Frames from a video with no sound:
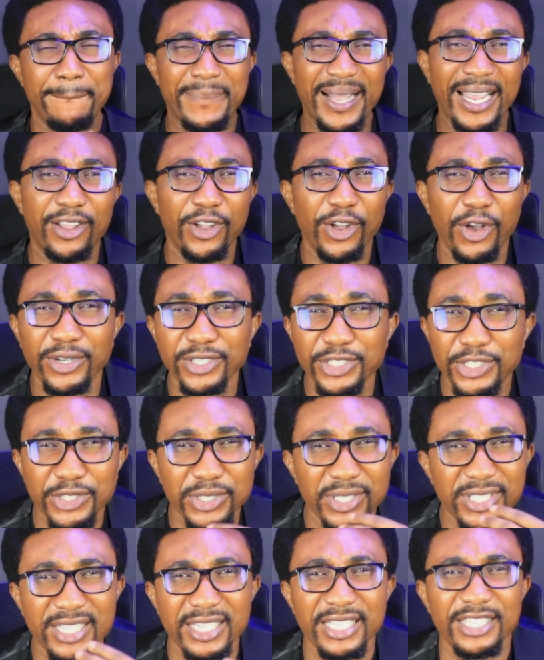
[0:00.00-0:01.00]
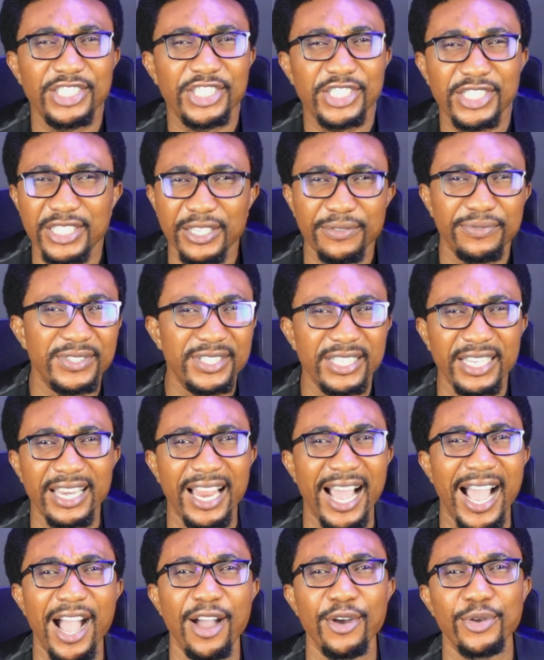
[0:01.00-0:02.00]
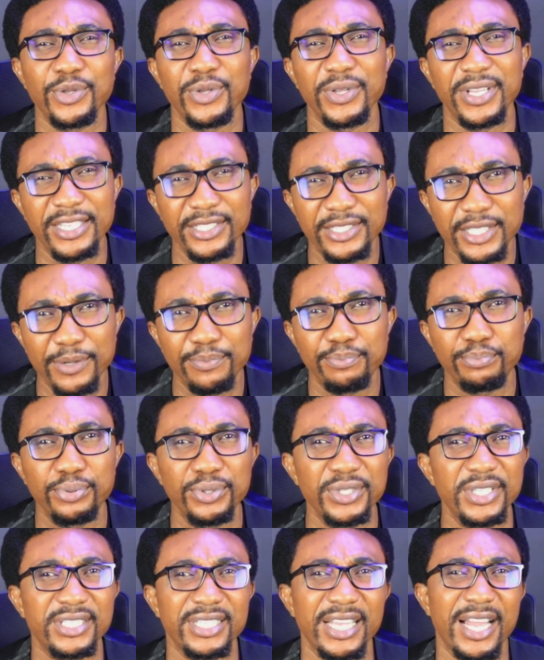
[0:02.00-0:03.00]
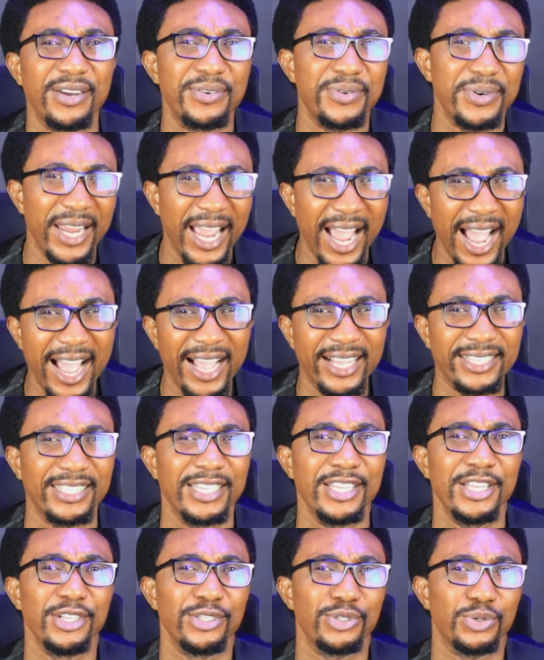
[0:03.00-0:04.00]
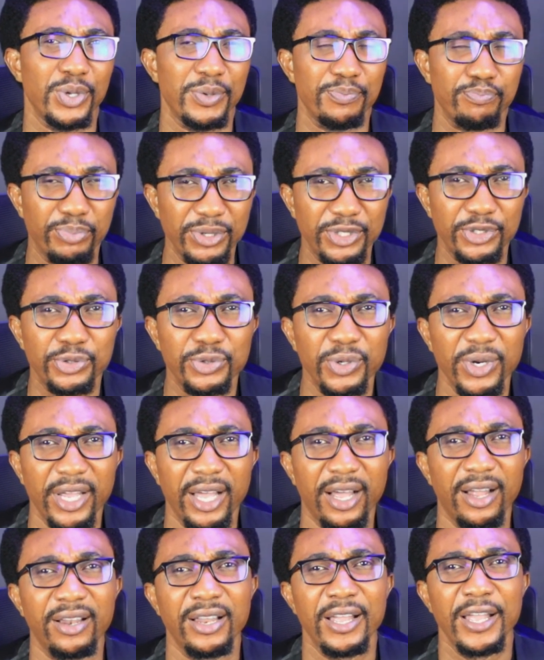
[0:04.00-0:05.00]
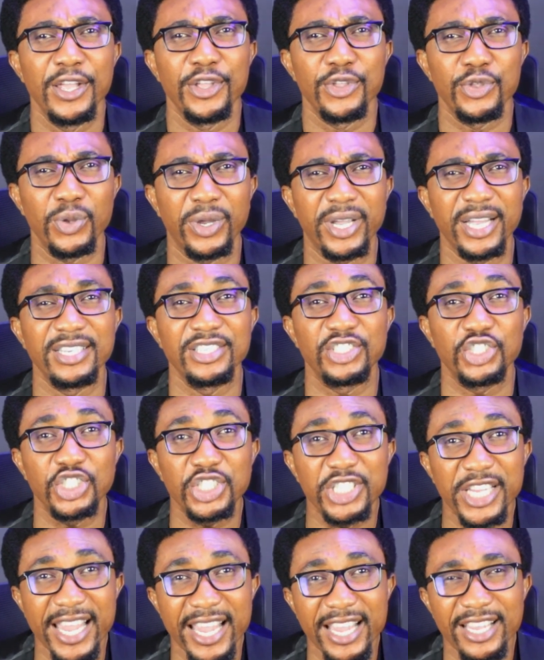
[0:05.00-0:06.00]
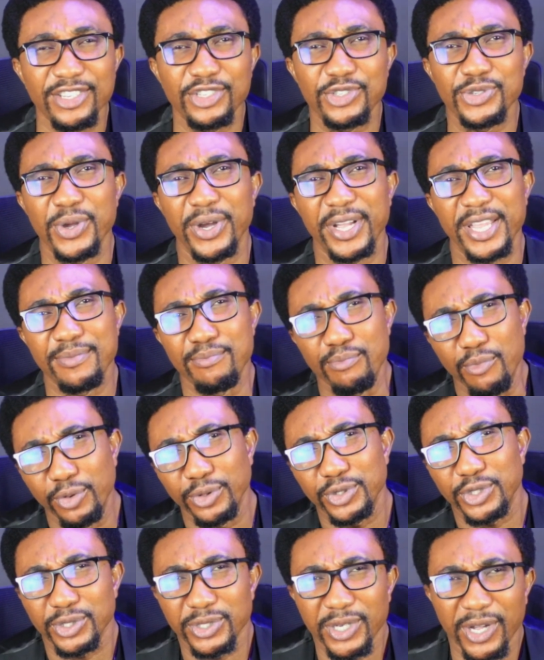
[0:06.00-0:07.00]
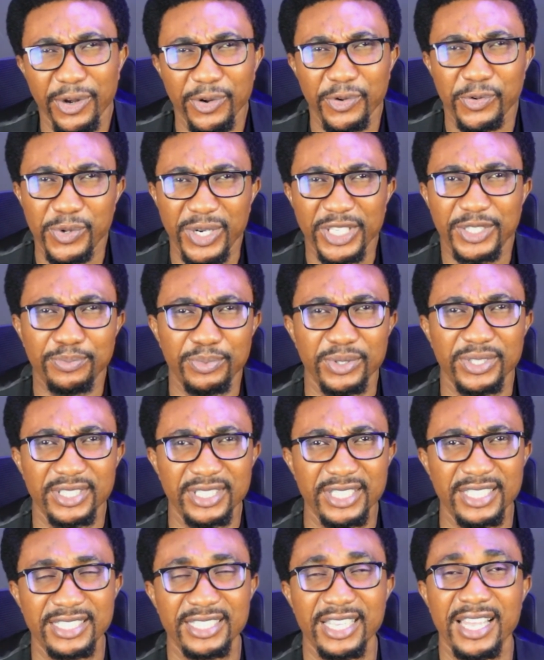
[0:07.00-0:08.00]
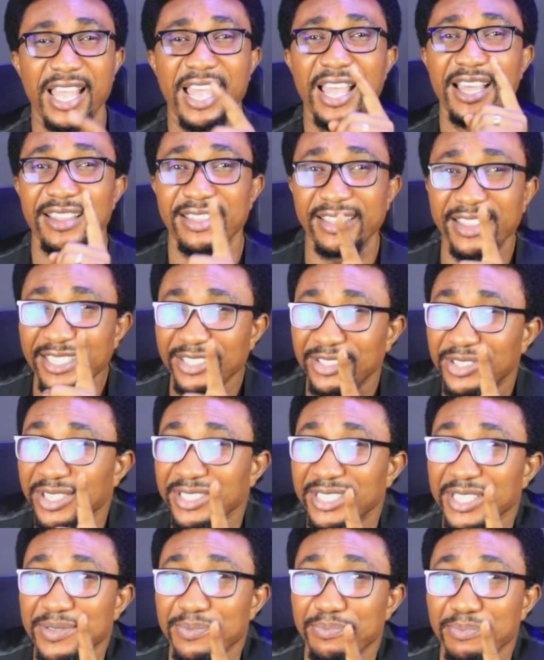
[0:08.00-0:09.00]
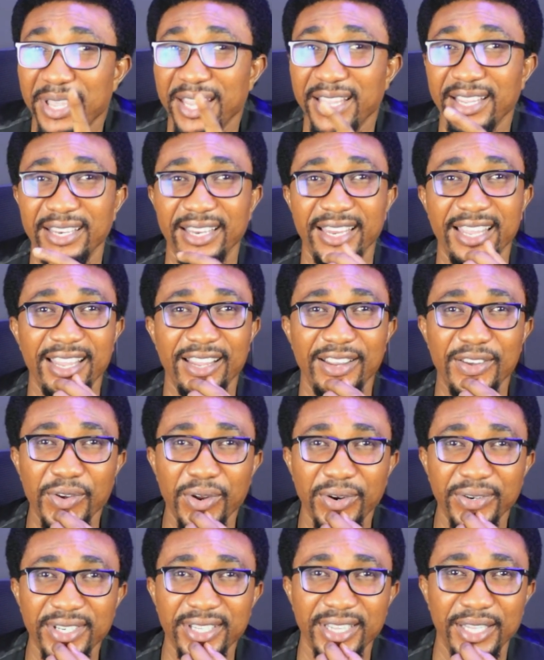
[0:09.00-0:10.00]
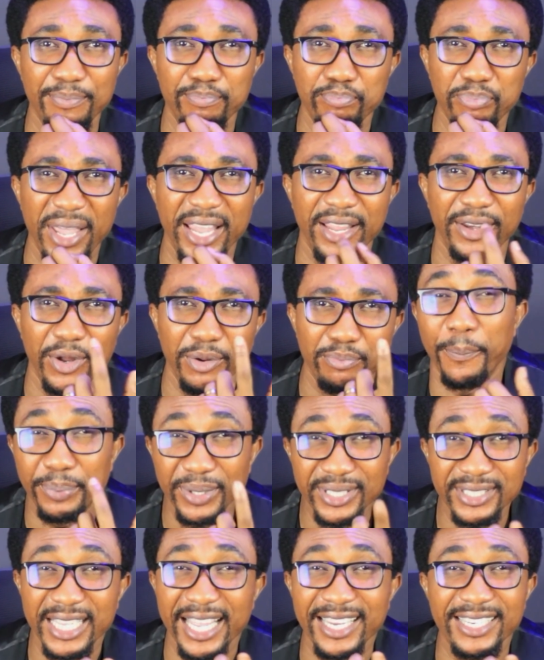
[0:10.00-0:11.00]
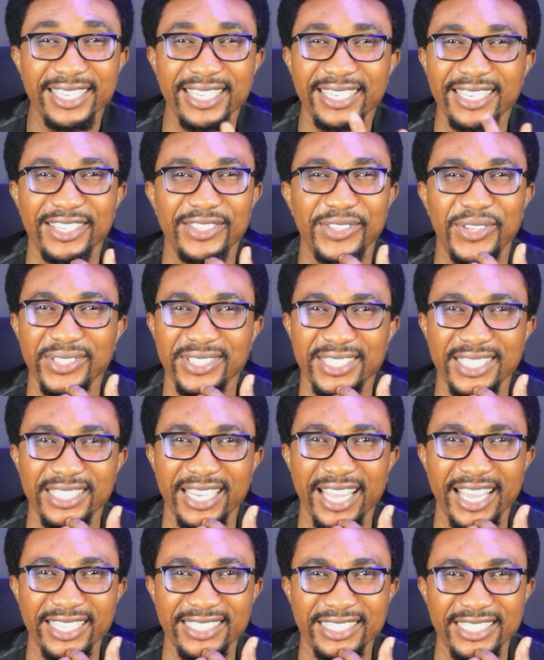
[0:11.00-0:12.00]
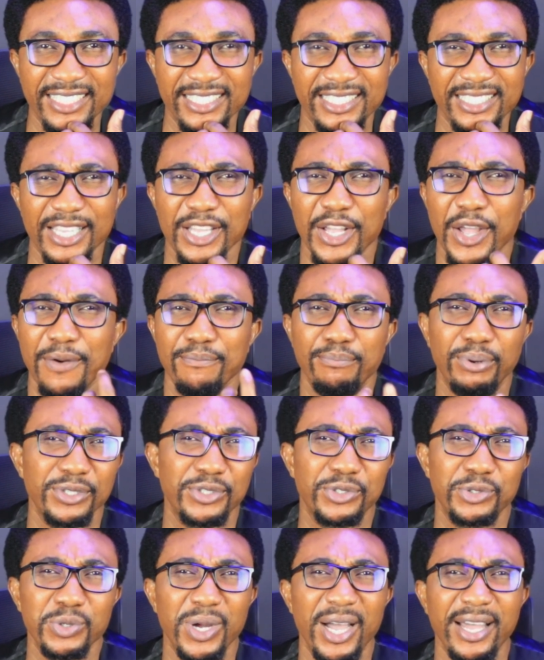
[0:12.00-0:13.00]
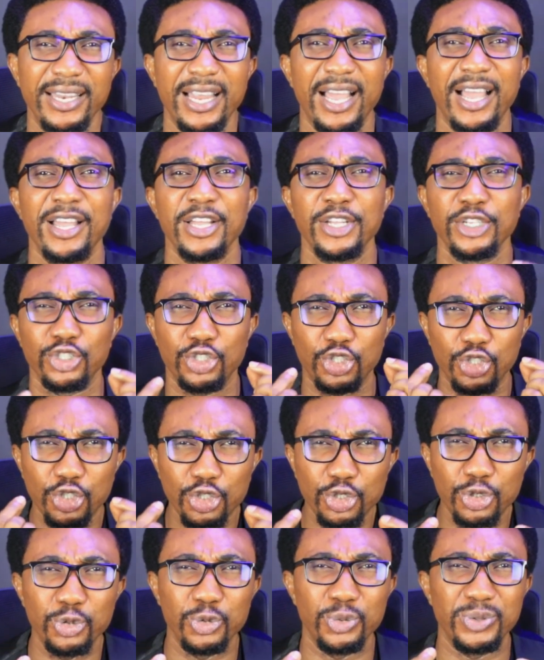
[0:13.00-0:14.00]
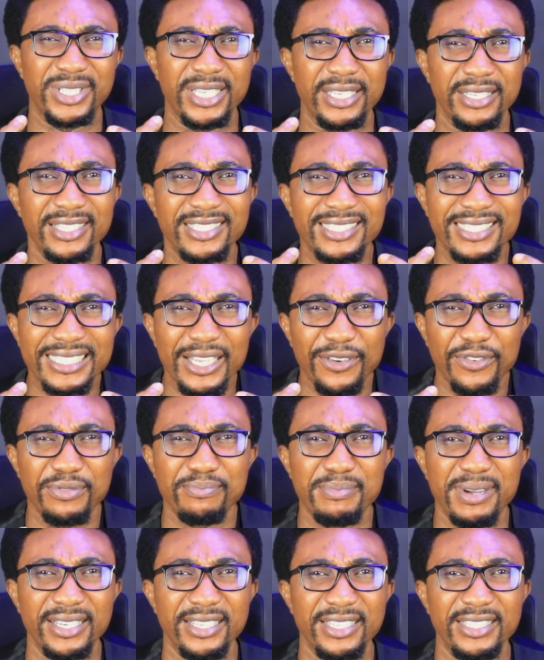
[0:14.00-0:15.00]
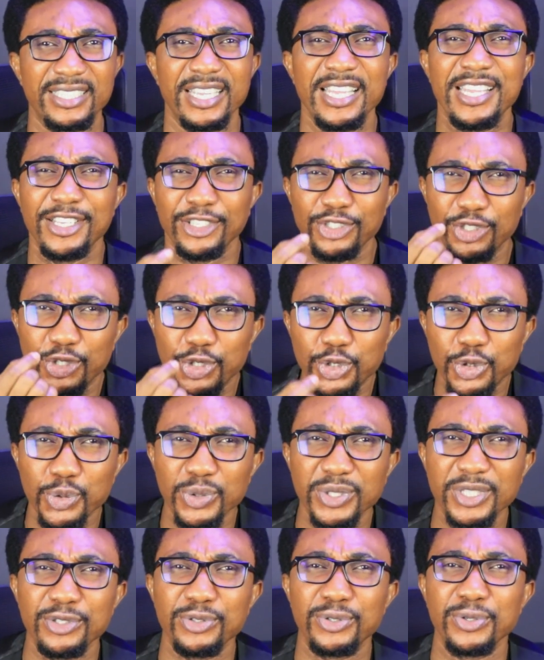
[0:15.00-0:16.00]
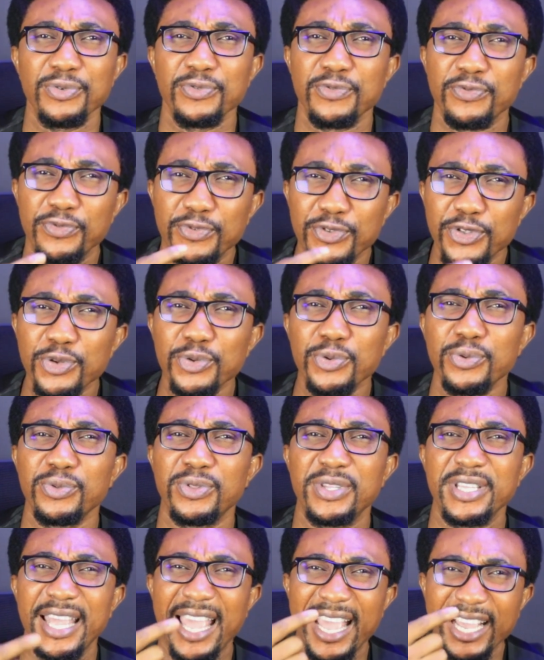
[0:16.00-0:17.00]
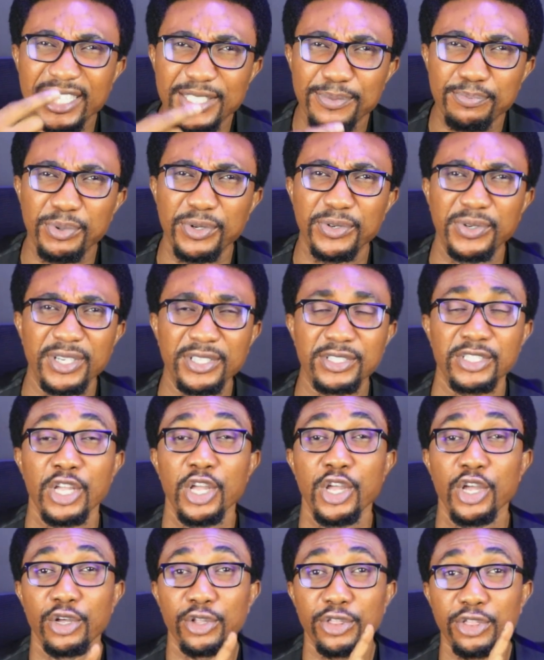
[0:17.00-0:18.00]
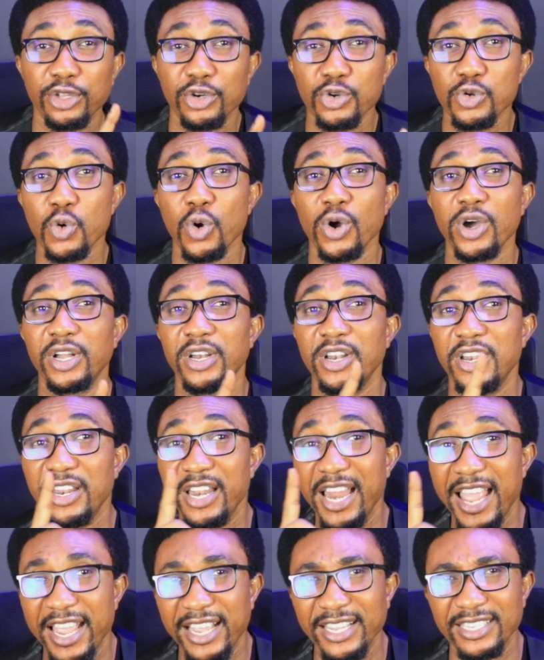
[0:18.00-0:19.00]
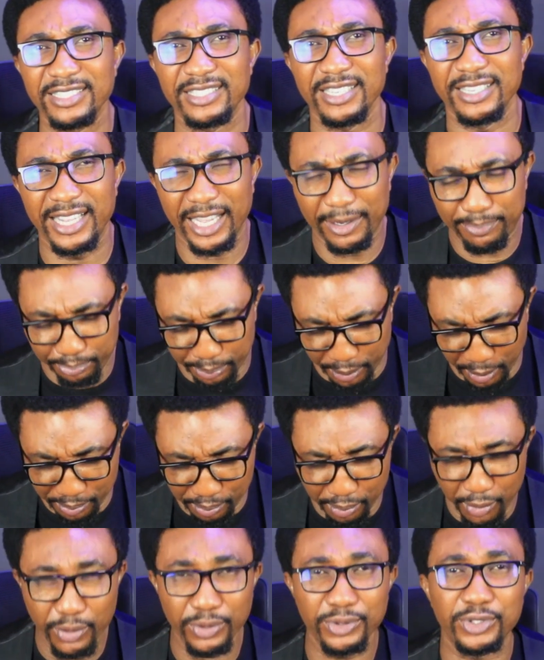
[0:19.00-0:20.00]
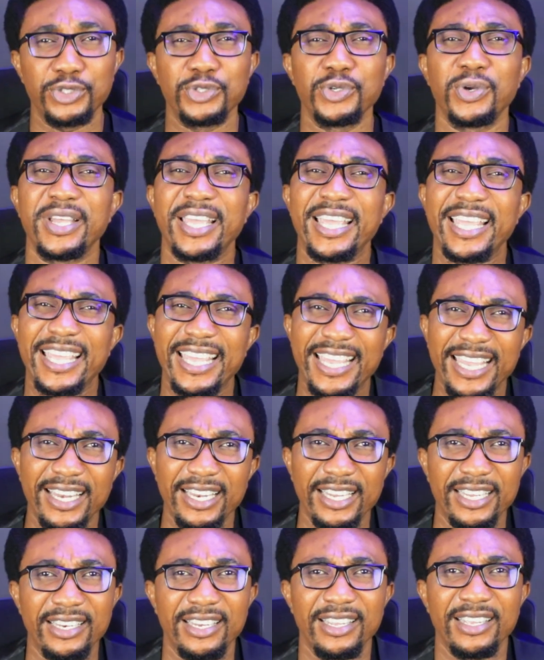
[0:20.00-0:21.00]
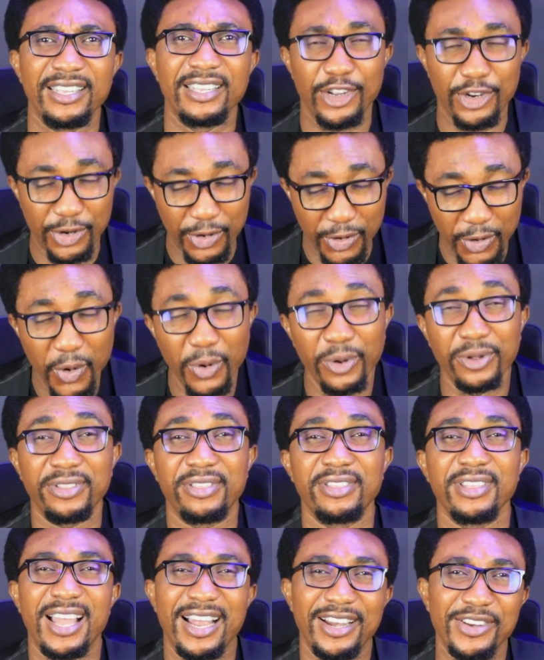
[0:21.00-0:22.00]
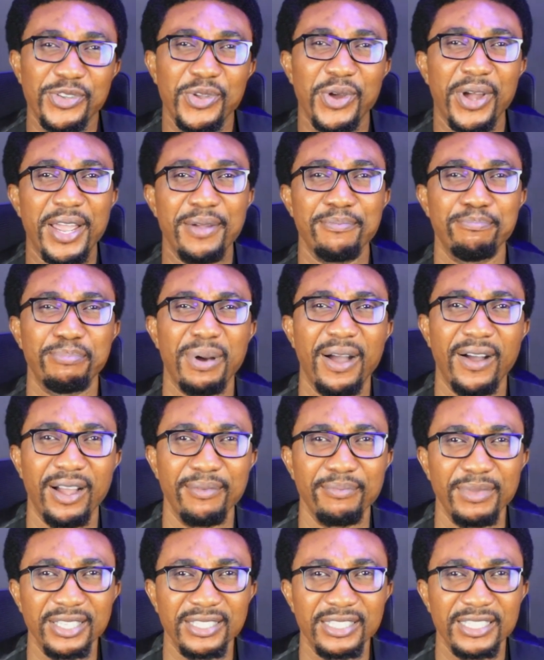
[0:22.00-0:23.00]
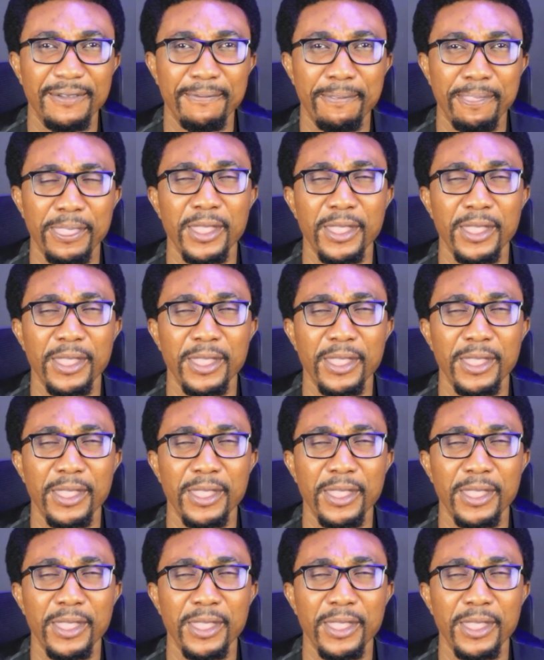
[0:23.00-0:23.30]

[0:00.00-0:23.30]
By consciously shifting how you interpret and react to a betrayal, you can change your emotional responses. This doesn't mean ignoring the pain or pretending it doesn't exist, but rather choosing self-manage, choosing to view the experience through a lens that promotes your healing, growth, and your empowerment.